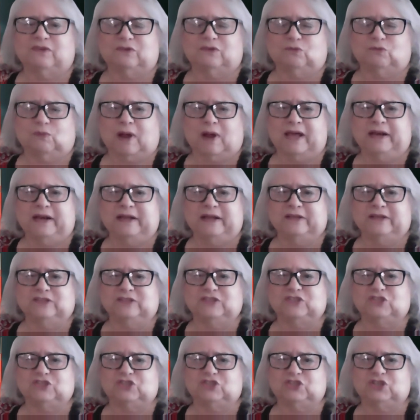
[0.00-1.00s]

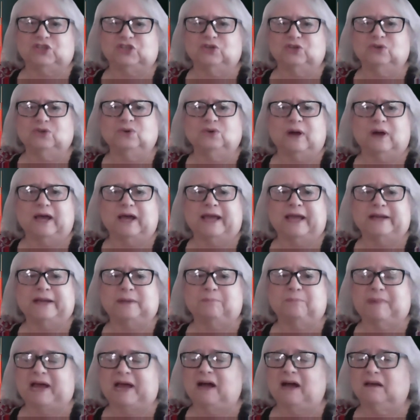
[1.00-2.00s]
writings to and
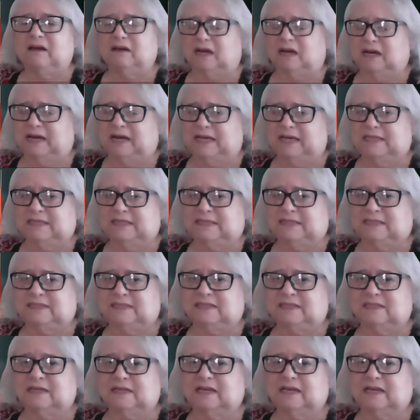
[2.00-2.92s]
about us,